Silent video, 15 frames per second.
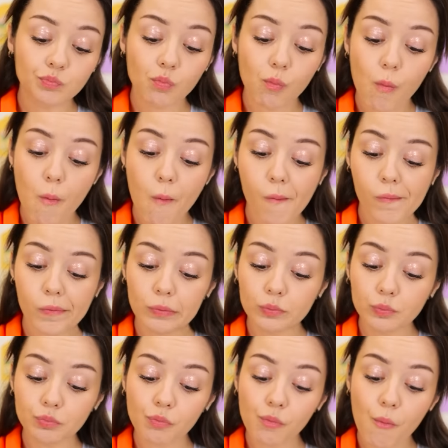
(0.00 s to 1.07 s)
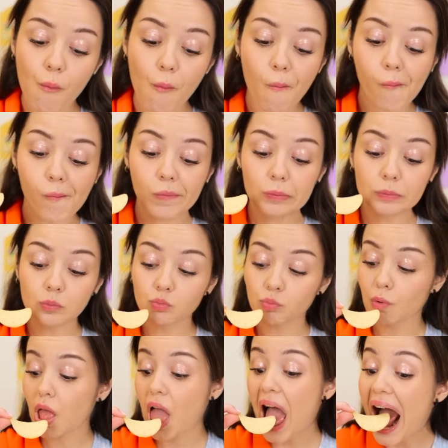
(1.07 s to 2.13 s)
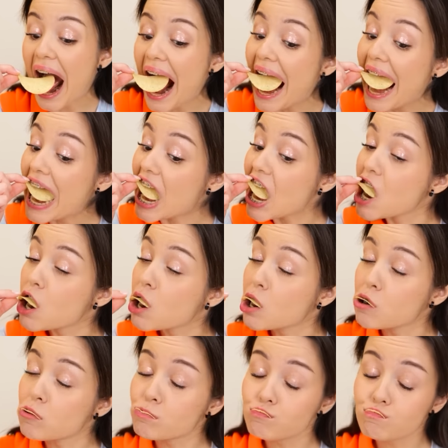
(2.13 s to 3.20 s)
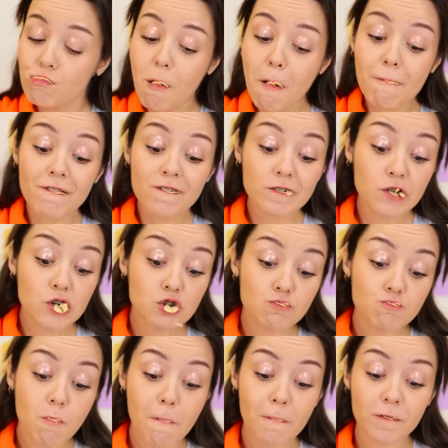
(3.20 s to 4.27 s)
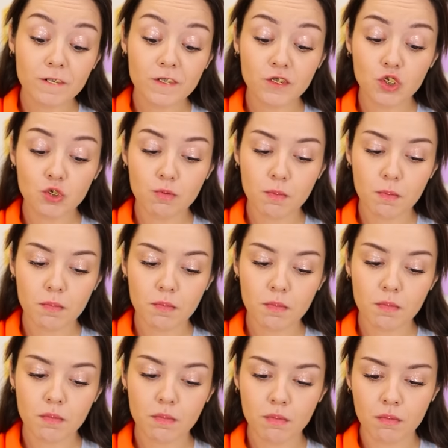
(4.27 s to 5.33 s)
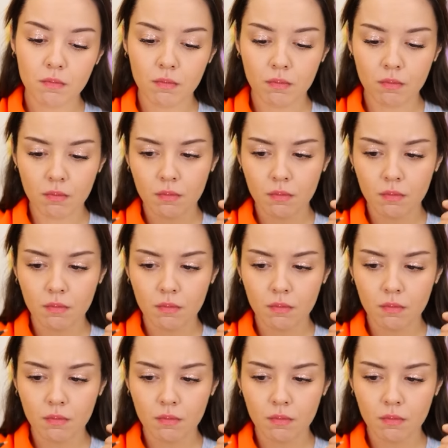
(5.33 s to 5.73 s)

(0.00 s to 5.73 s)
I needed that. Open wide. Oh, that's kind of you. Wait a second. That's weird.